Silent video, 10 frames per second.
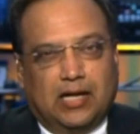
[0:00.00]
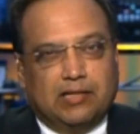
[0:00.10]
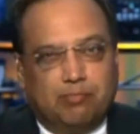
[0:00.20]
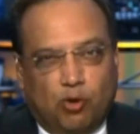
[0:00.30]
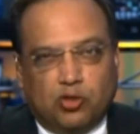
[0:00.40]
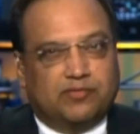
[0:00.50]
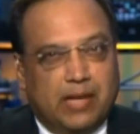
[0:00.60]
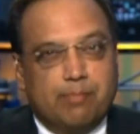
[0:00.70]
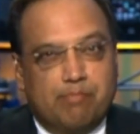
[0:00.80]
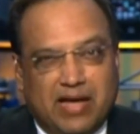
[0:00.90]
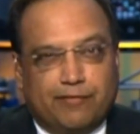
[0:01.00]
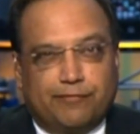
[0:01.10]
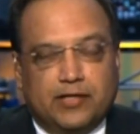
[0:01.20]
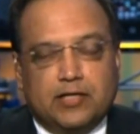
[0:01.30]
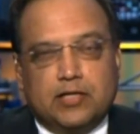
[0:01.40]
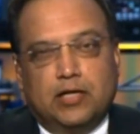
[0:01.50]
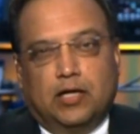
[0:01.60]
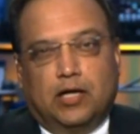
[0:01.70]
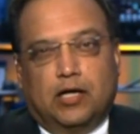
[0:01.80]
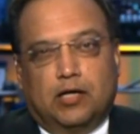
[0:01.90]
I think both of them benefit,
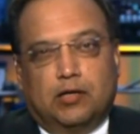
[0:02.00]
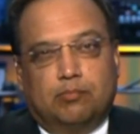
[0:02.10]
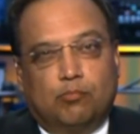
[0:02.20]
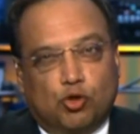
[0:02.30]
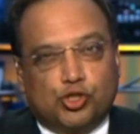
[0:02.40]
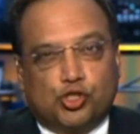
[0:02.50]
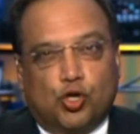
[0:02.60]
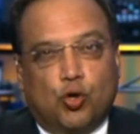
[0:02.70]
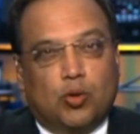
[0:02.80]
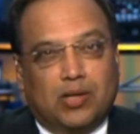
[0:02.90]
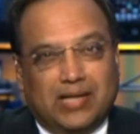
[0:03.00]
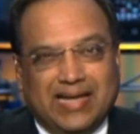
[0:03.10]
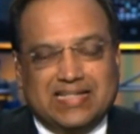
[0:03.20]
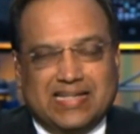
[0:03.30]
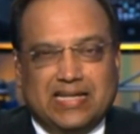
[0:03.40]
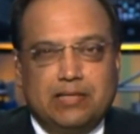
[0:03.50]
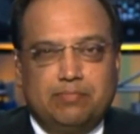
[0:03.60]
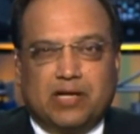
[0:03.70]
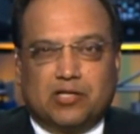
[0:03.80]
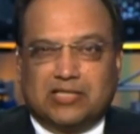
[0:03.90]
more so
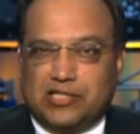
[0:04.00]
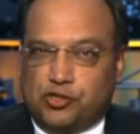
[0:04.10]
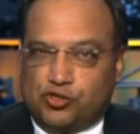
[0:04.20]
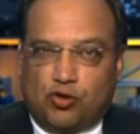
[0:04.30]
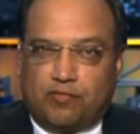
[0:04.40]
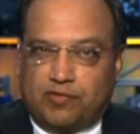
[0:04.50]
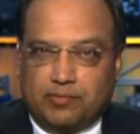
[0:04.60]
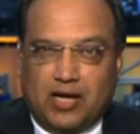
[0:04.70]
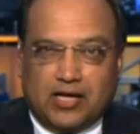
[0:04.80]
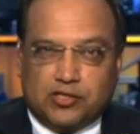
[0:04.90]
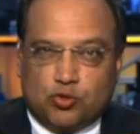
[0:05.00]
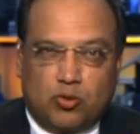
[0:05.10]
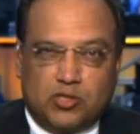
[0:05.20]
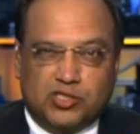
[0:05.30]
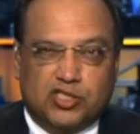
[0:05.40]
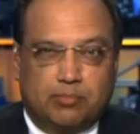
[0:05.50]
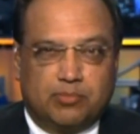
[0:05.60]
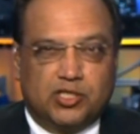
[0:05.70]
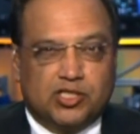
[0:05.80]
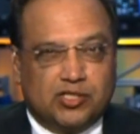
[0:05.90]
LinkedIn, because as you saw from the last
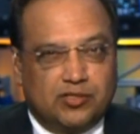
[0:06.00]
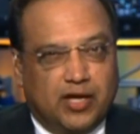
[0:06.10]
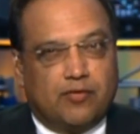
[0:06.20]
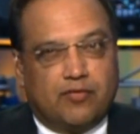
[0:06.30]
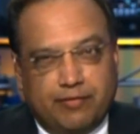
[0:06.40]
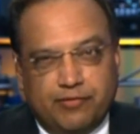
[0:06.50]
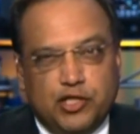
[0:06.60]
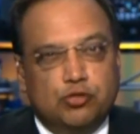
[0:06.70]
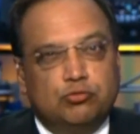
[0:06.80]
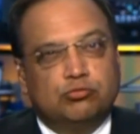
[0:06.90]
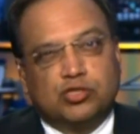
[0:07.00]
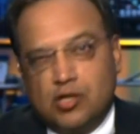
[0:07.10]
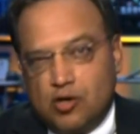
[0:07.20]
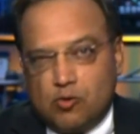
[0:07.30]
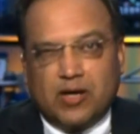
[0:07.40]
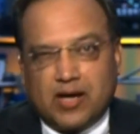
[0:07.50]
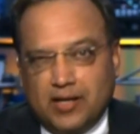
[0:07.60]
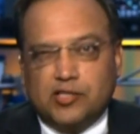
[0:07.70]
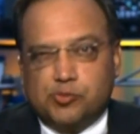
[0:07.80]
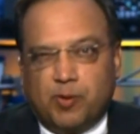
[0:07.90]
quarter's numbers, their revenues
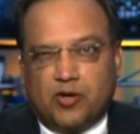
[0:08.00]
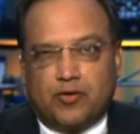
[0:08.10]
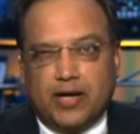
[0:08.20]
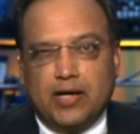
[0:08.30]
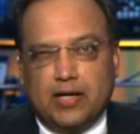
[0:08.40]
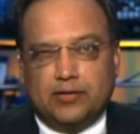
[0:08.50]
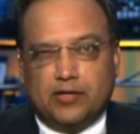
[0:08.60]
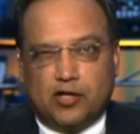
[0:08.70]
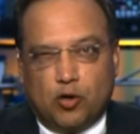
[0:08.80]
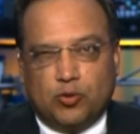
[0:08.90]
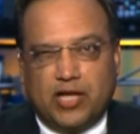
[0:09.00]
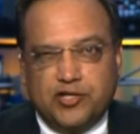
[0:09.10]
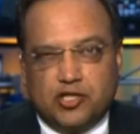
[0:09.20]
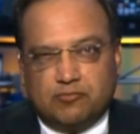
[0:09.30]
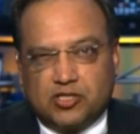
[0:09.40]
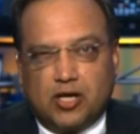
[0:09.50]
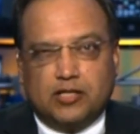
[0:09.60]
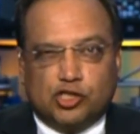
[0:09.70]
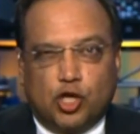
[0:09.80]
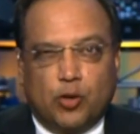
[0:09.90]
were kind of sputtering. Their growth
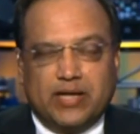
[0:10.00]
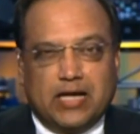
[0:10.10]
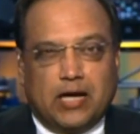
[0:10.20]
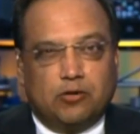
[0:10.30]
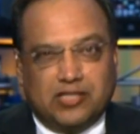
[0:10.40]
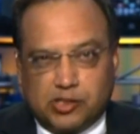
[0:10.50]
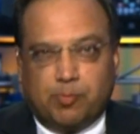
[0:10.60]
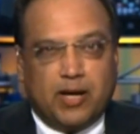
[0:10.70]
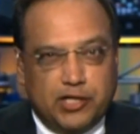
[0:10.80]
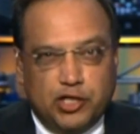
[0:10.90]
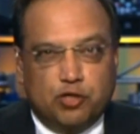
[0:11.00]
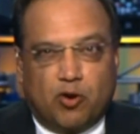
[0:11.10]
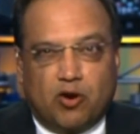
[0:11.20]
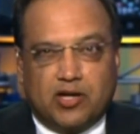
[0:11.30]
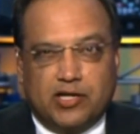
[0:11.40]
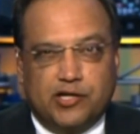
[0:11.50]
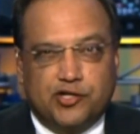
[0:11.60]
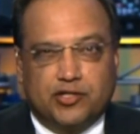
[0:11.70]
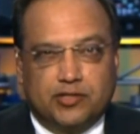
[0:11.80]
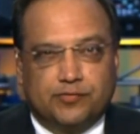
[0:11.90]
engine was kind of slowing down despite new
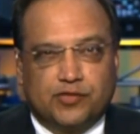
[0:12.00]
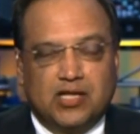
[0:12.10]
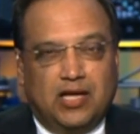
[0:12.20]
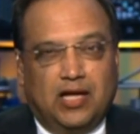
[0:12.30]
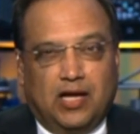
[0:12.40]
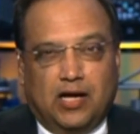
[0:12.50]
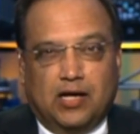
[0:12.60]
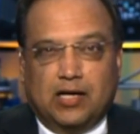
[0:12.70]
product initiatives.